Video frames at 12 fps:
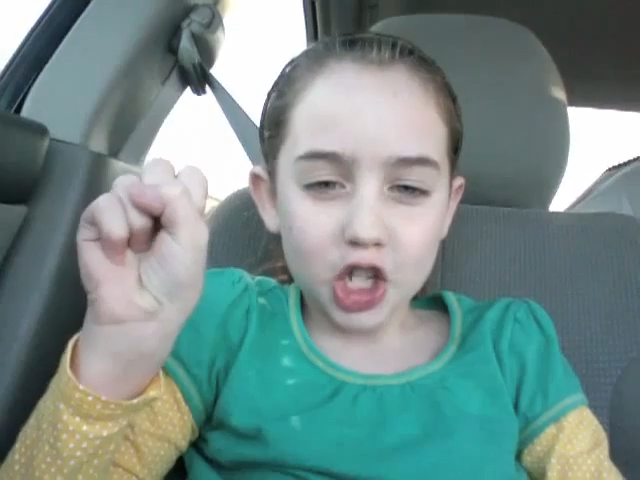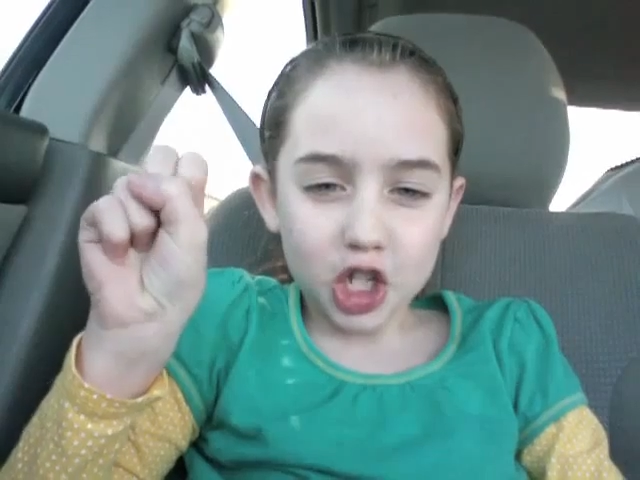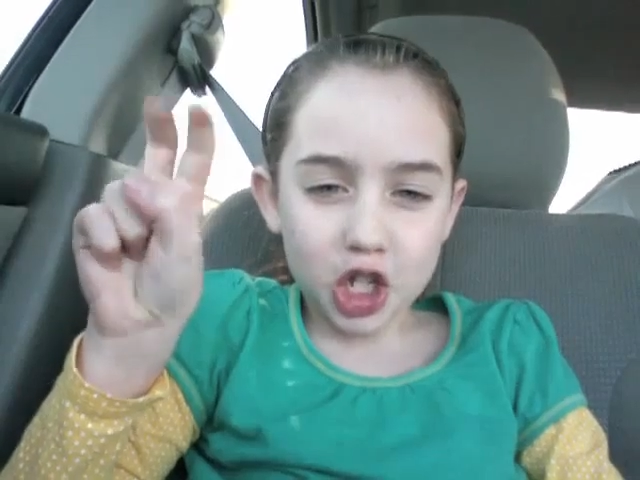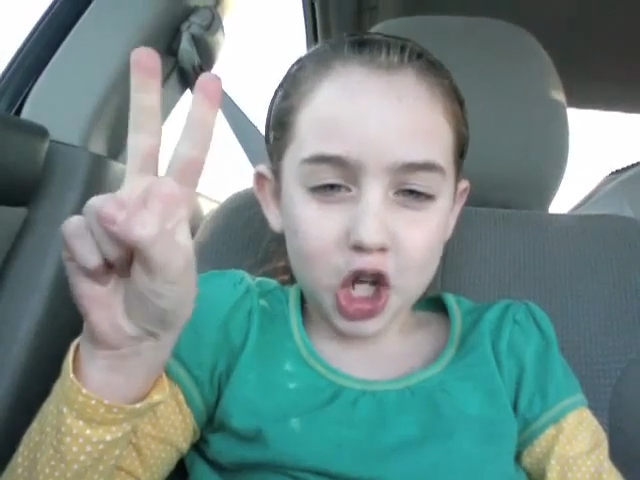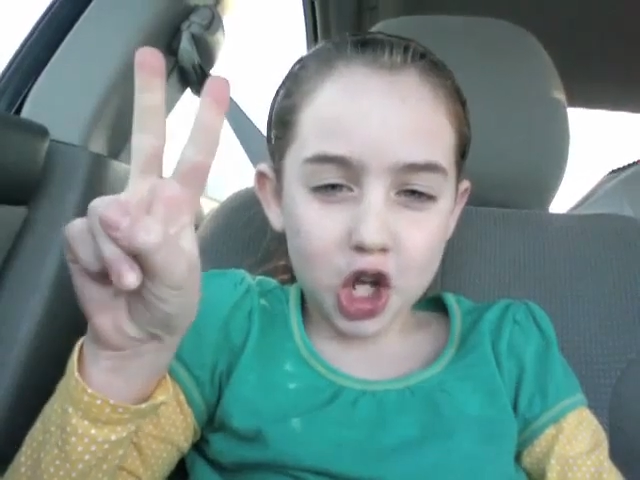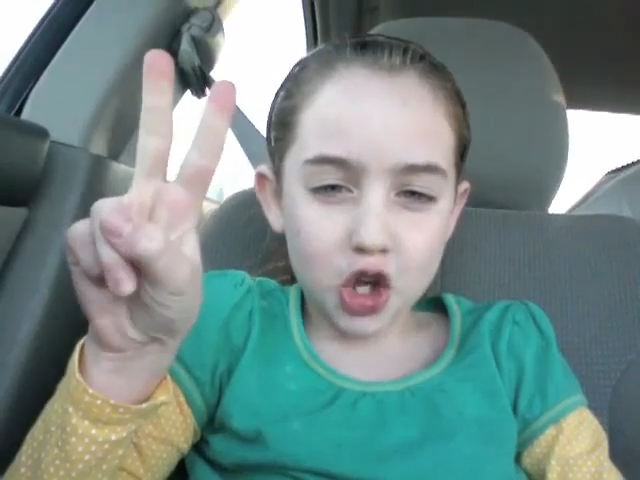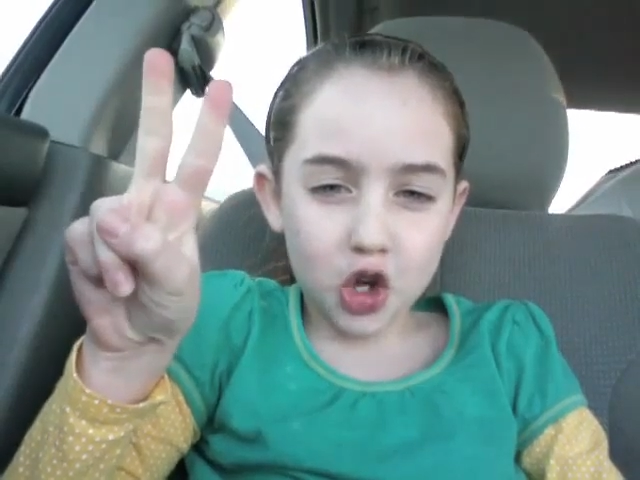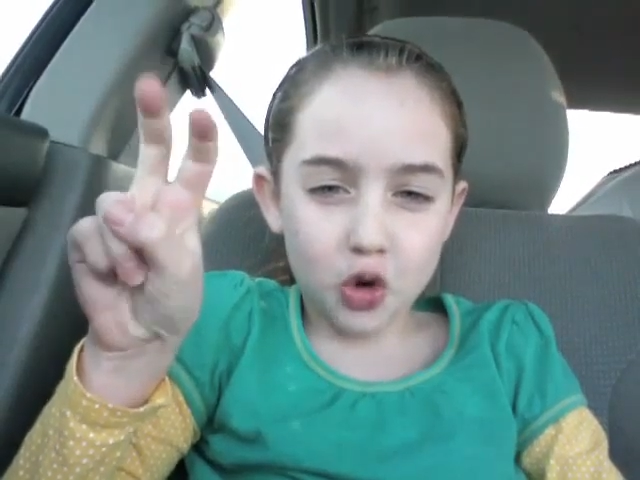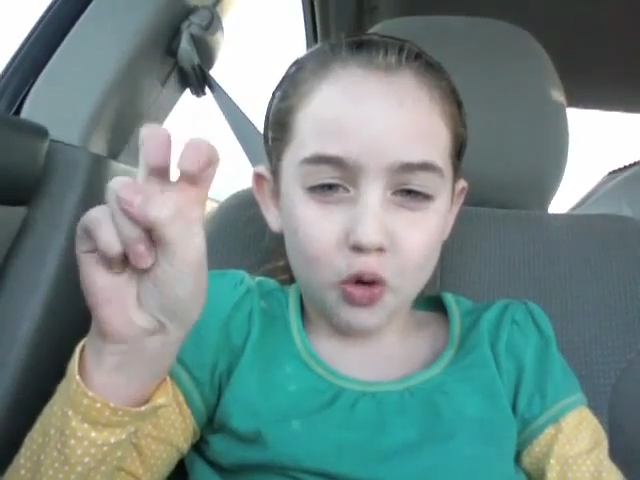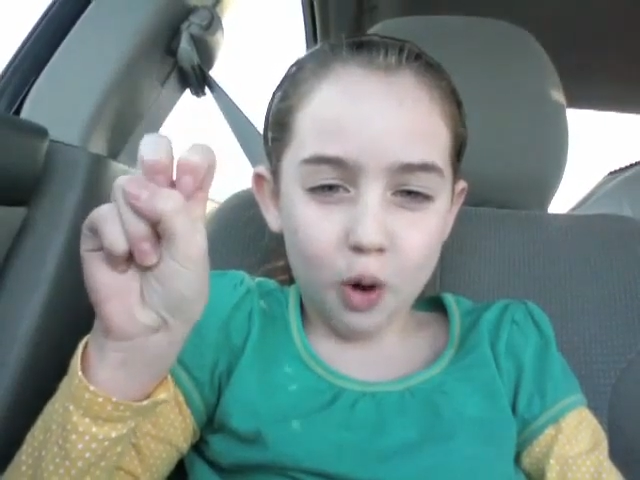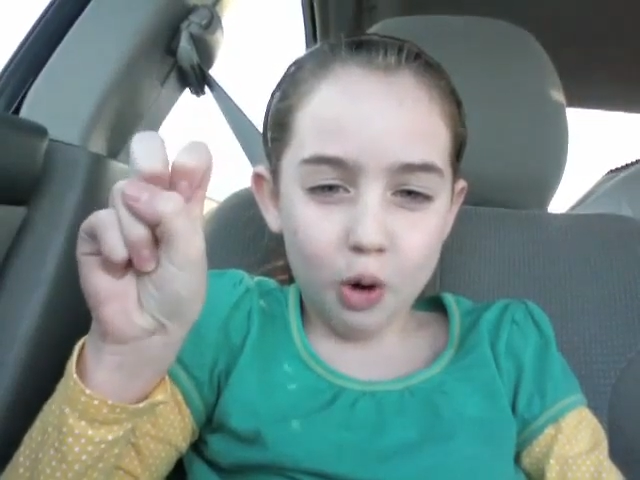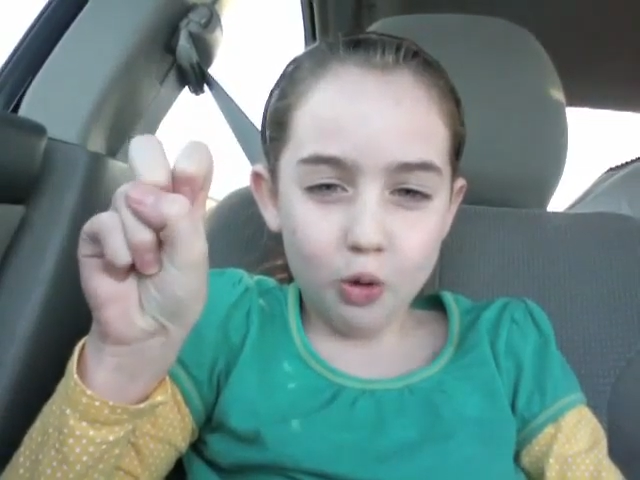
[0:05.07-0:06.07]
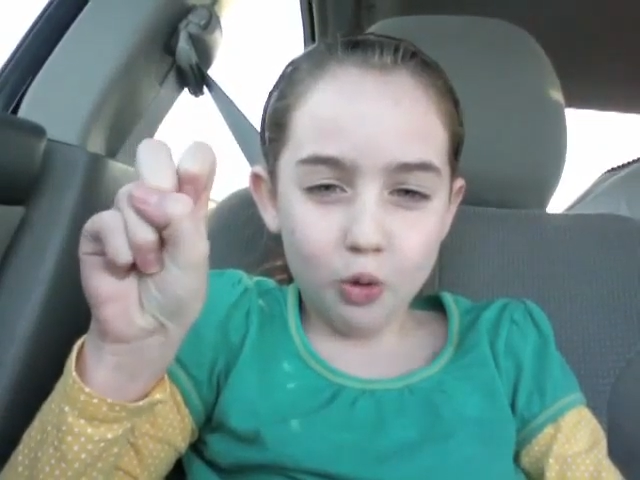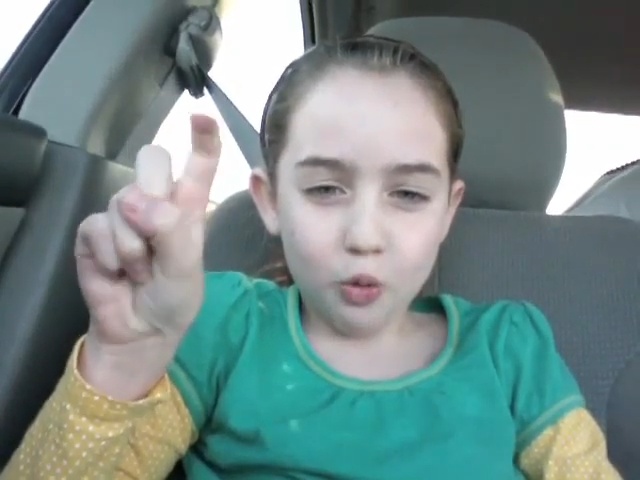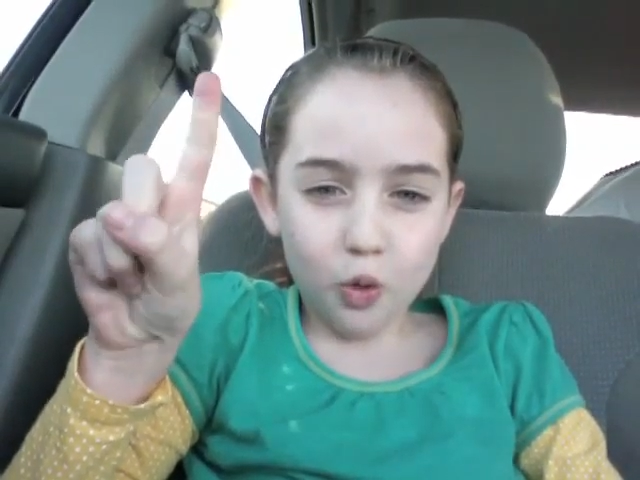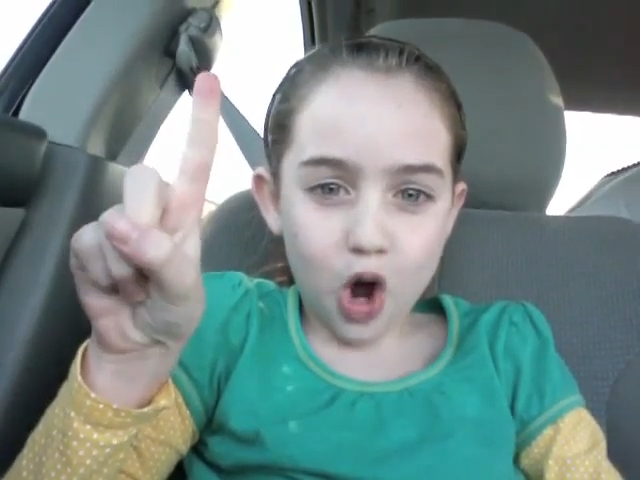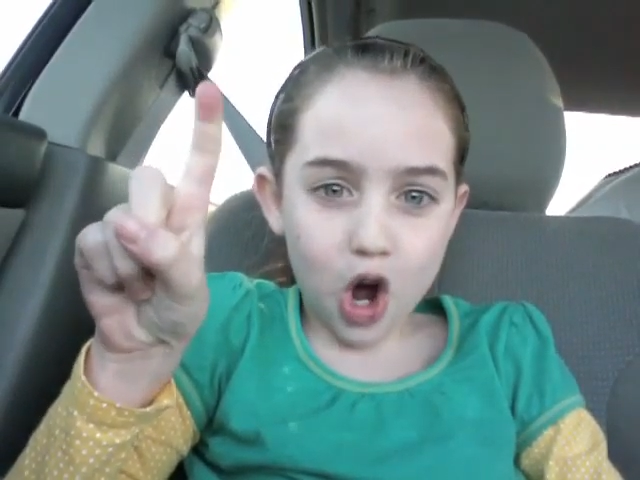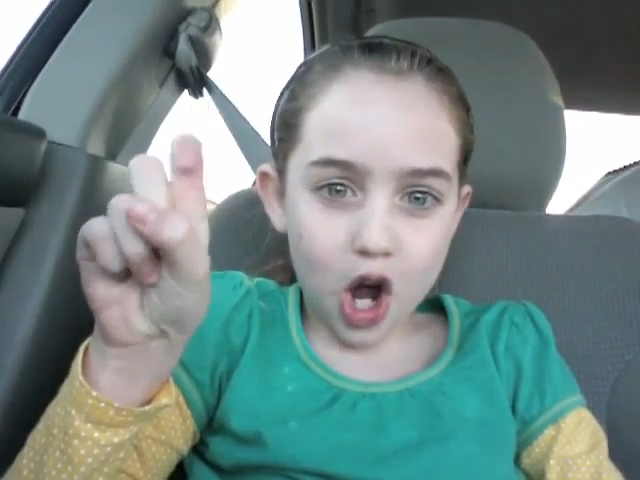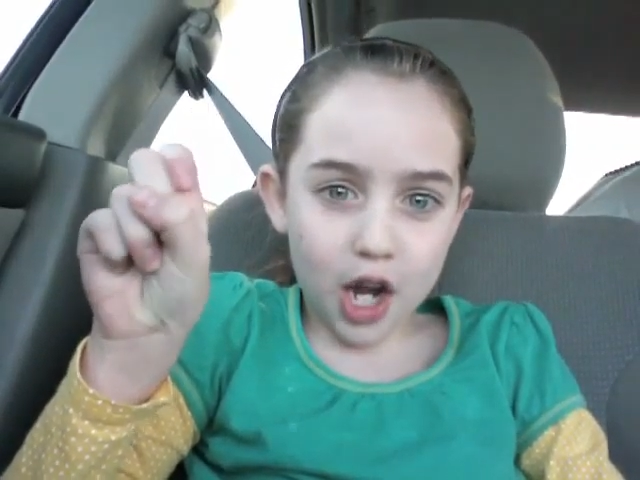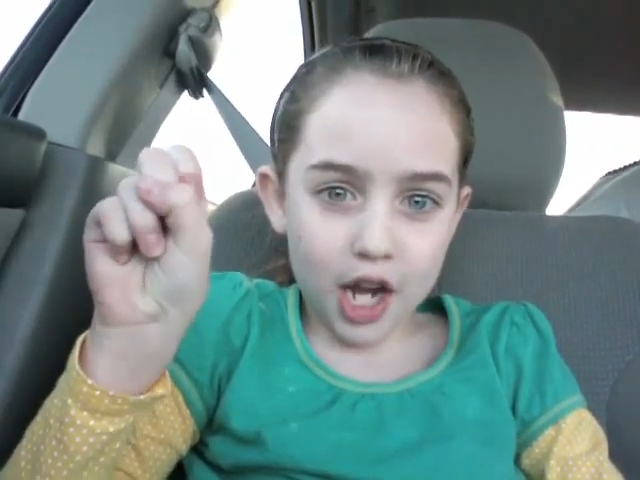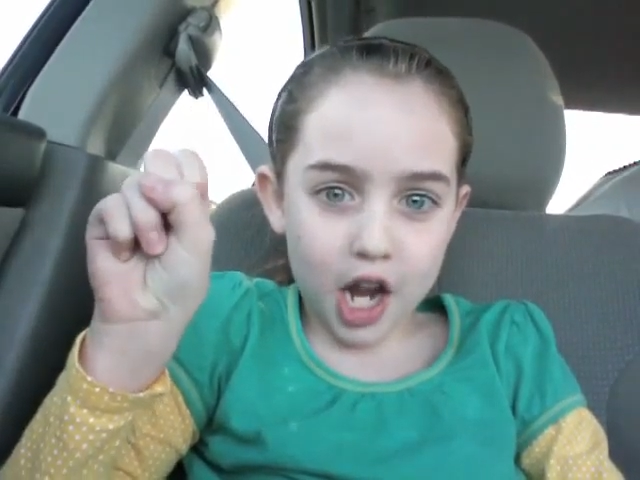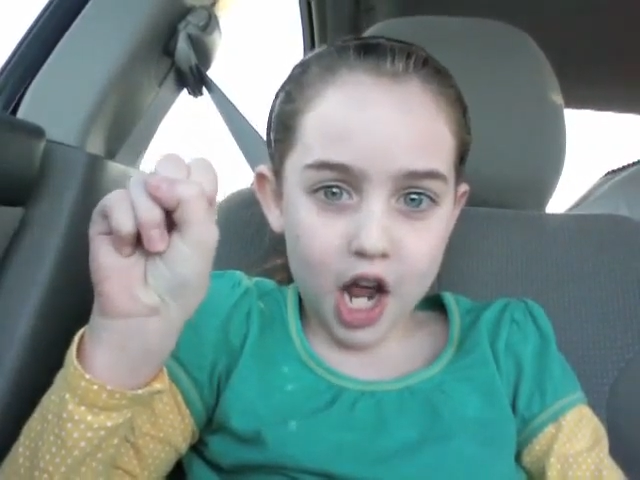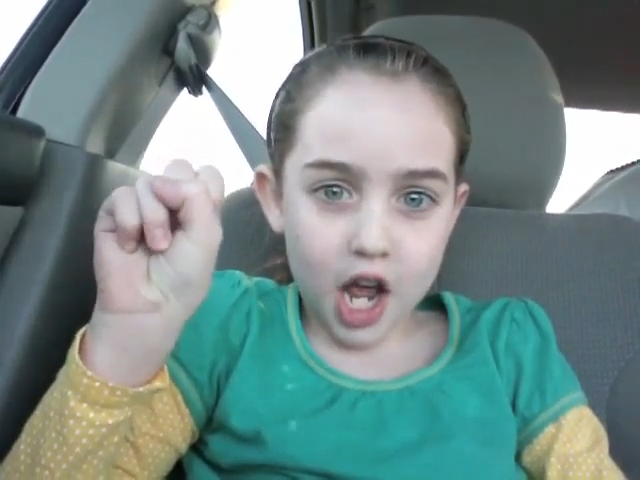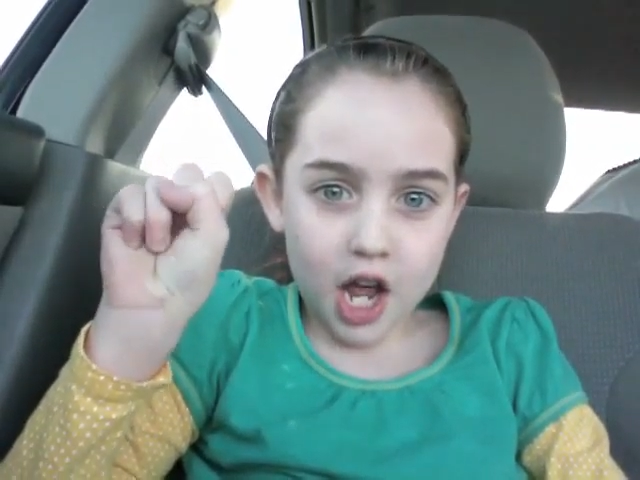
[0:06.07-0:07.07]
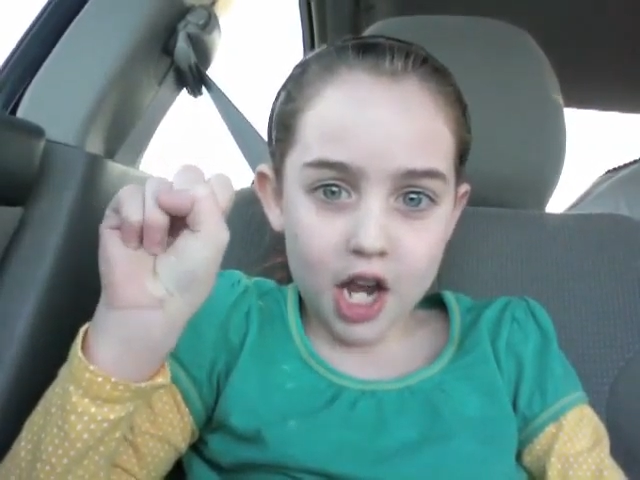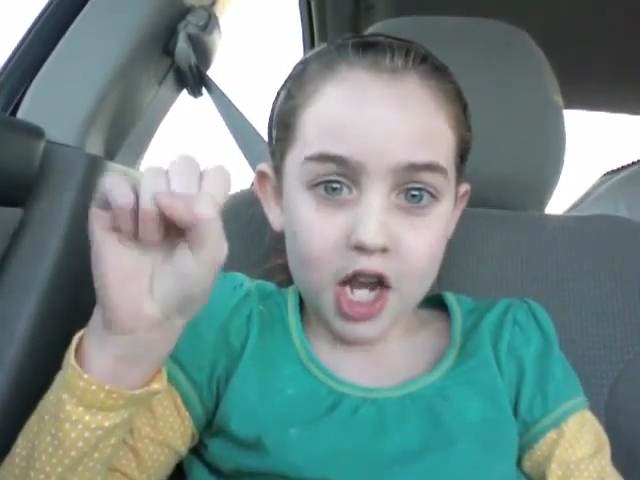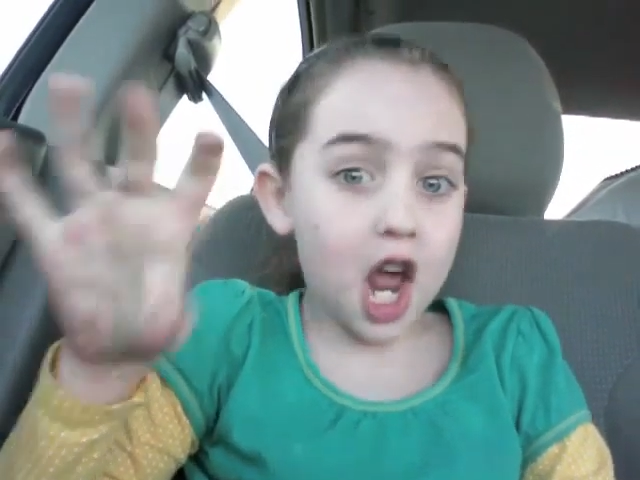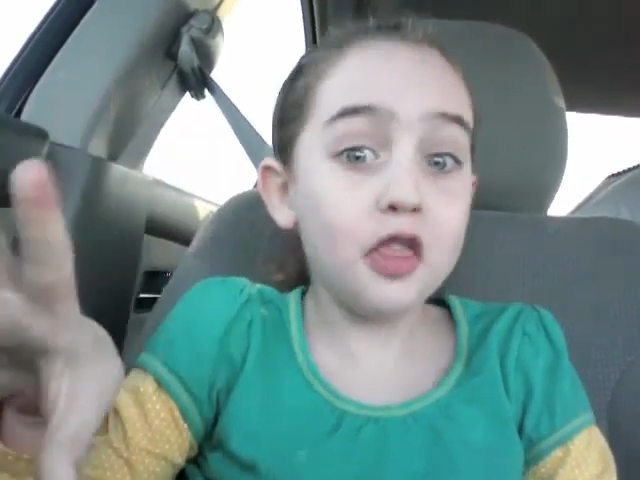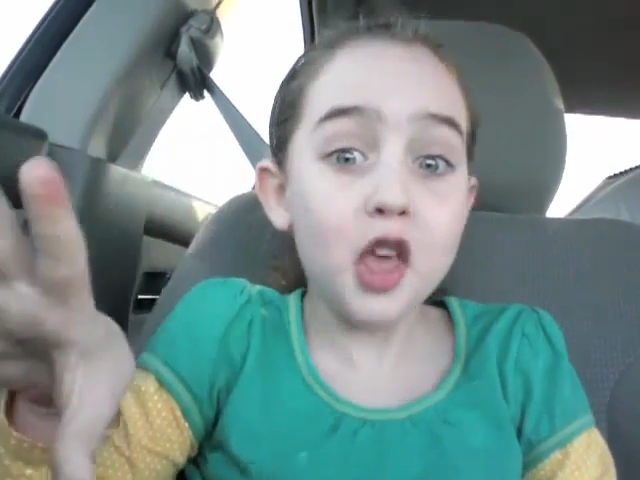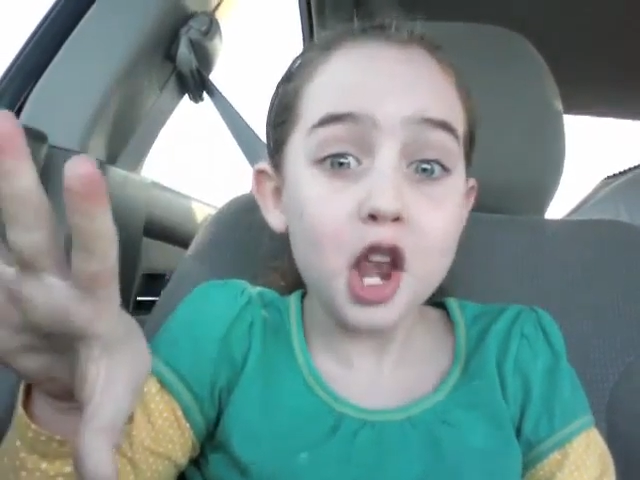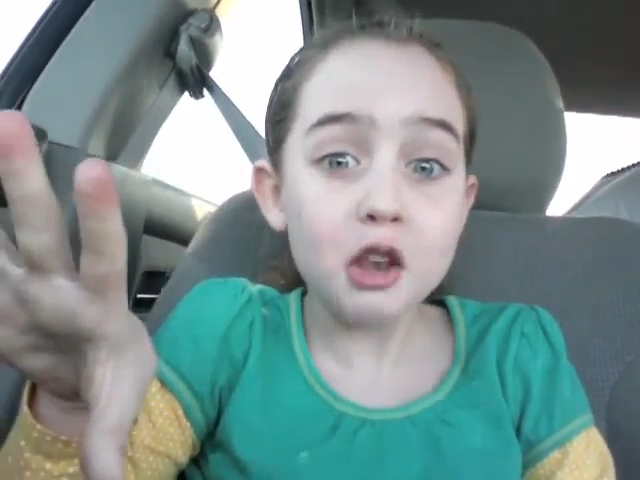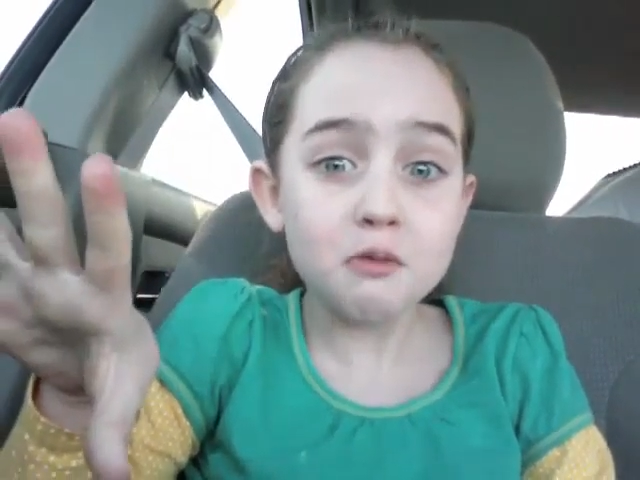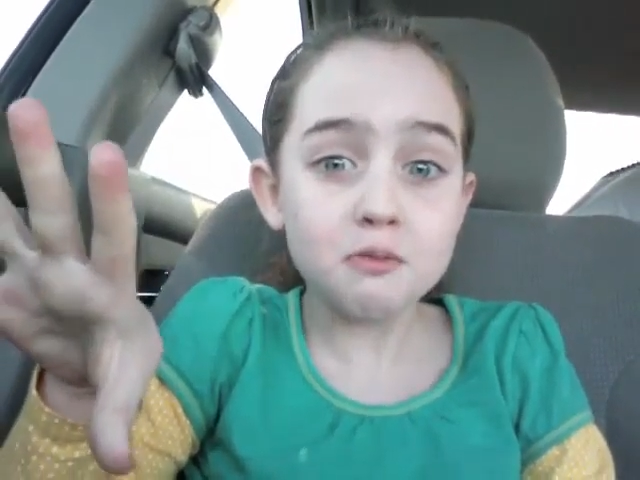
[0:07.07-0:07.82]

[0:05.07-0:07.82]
two, one, nothing.